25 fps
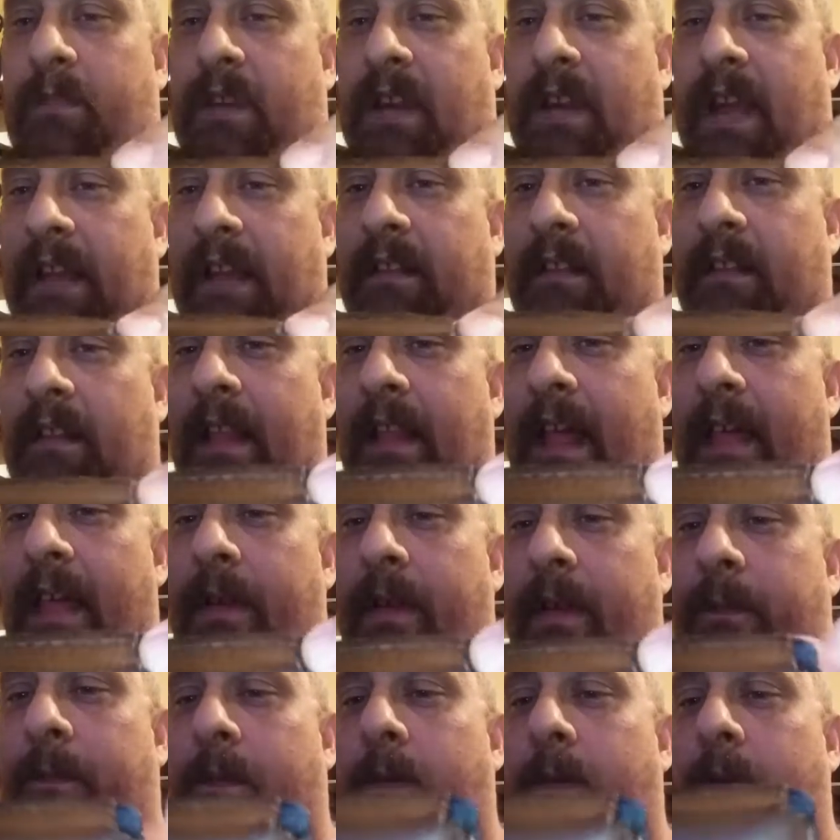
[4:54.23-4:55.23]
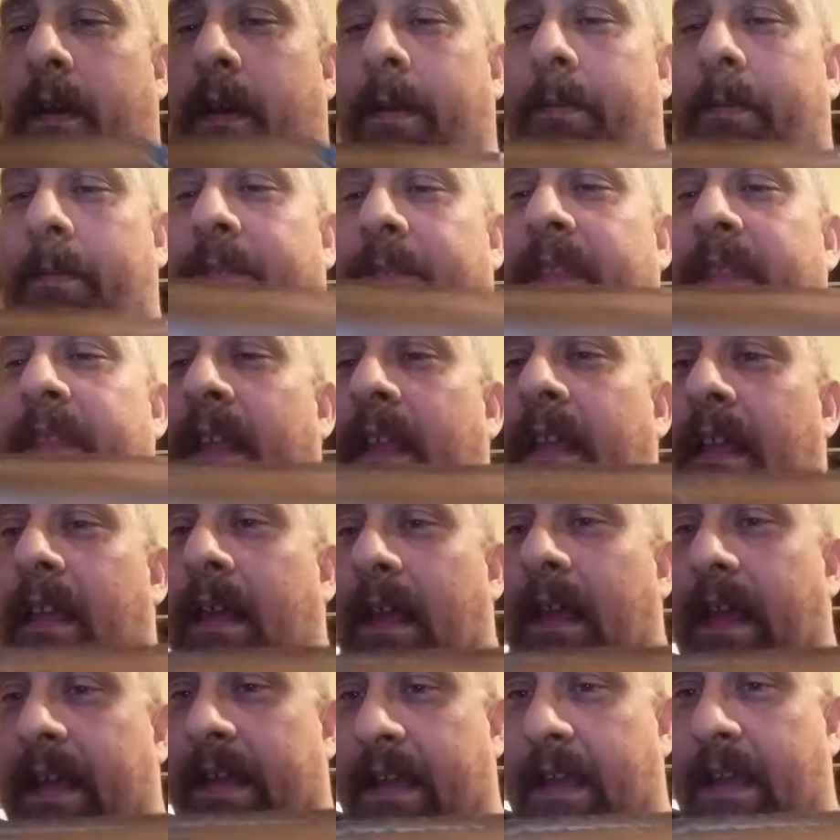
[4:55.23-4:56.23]
cut the leather for it,
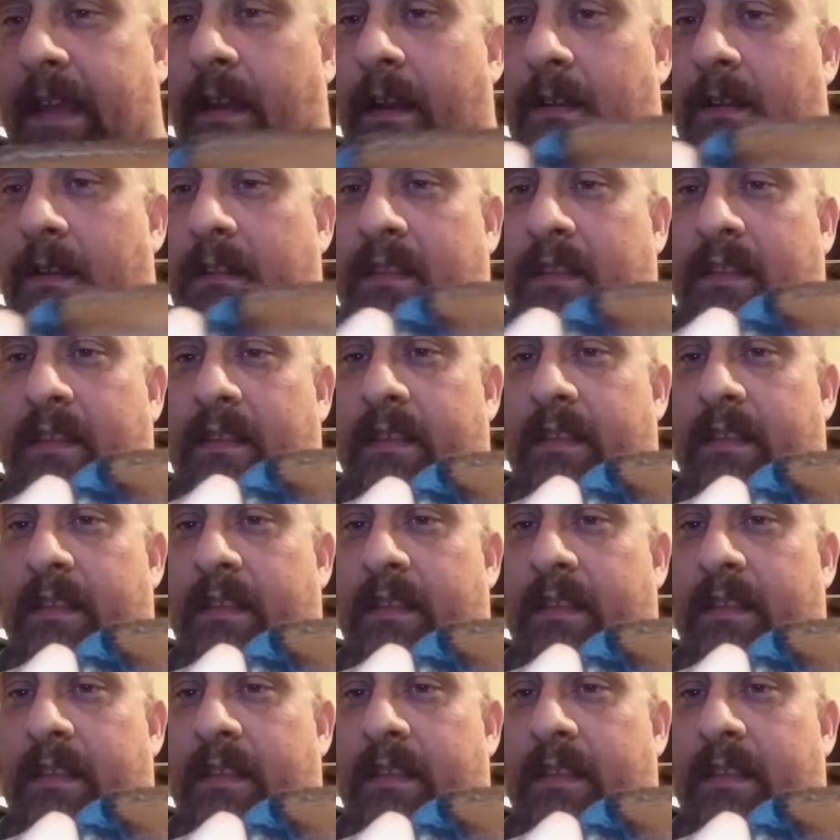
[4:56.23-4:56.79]
I cut out